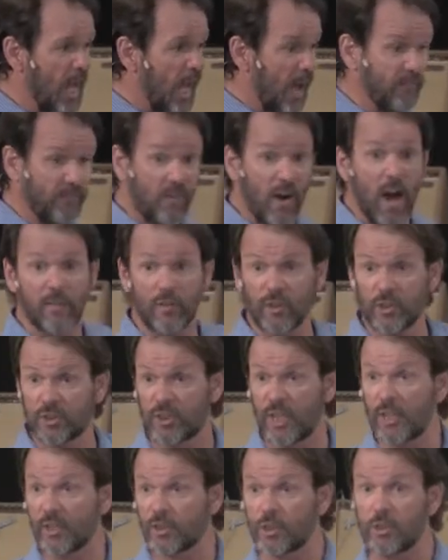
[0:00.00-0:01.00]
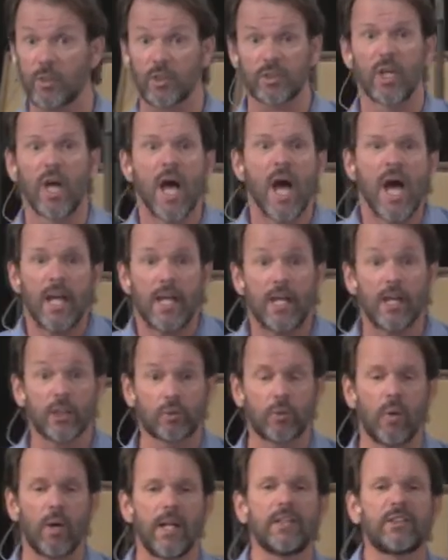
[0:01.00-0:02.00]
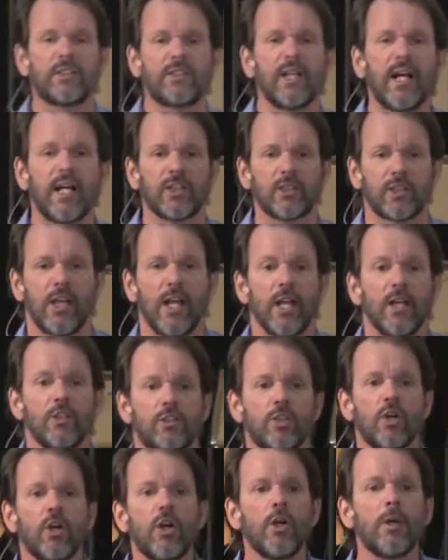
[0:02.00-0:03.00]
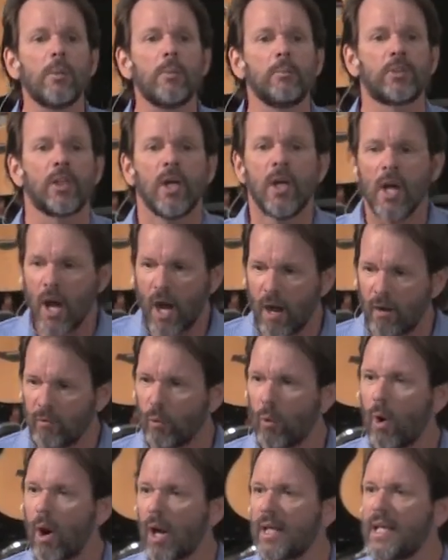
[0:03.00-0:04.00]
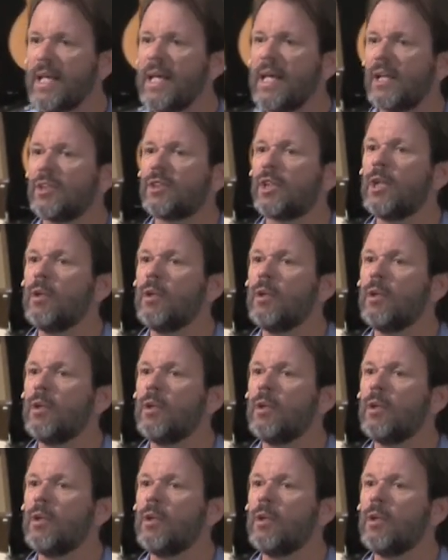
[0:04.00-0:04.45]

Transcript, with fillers: And Father says to us, here's what he says in terms of what he has